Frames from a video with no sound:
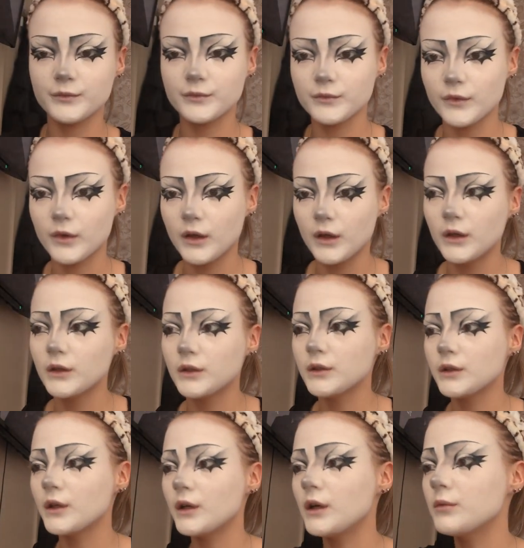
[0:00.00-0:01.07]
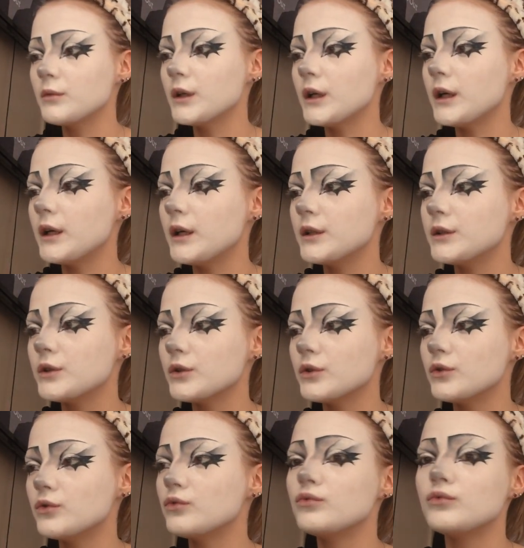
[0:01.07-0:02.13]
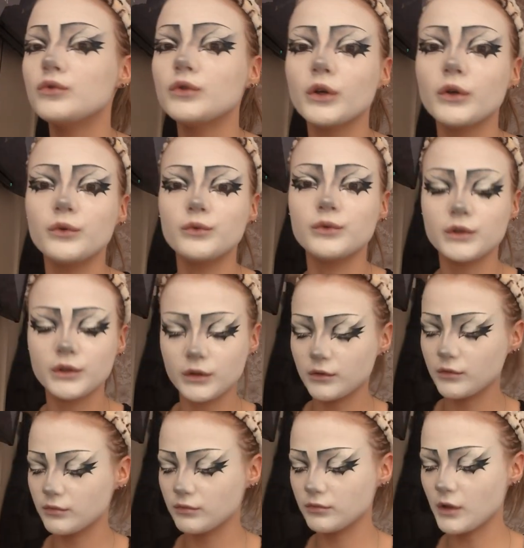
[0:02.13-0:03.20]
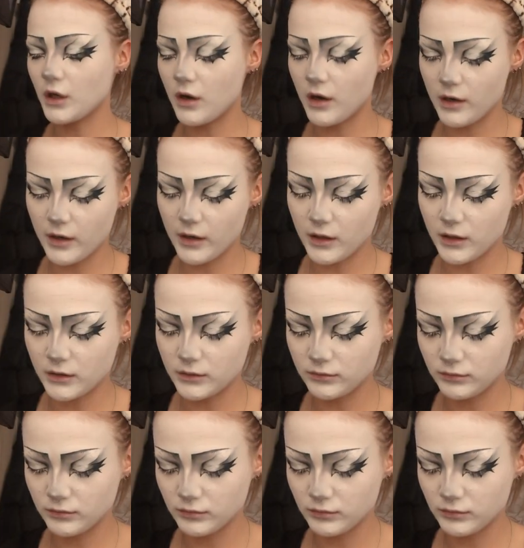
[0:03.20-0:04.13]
And I'm just adding some highlighter